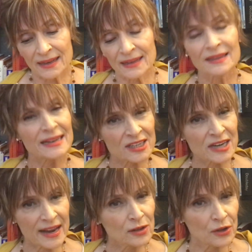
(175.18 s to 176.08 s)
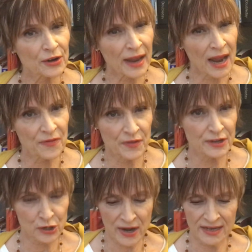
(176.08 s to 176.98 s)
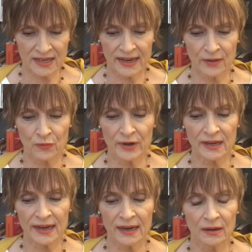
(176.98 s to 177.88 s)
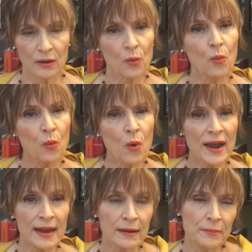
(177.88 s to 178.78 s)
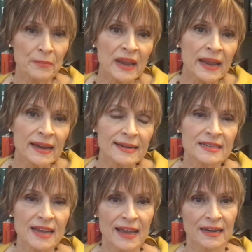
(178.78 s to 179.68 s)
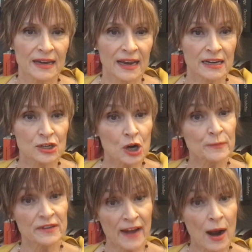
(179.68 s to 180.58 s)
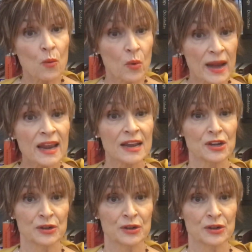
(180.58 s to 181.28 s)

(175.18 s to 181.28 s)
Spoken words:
Let's take a look at the transit and really what it means, and in terms of how we can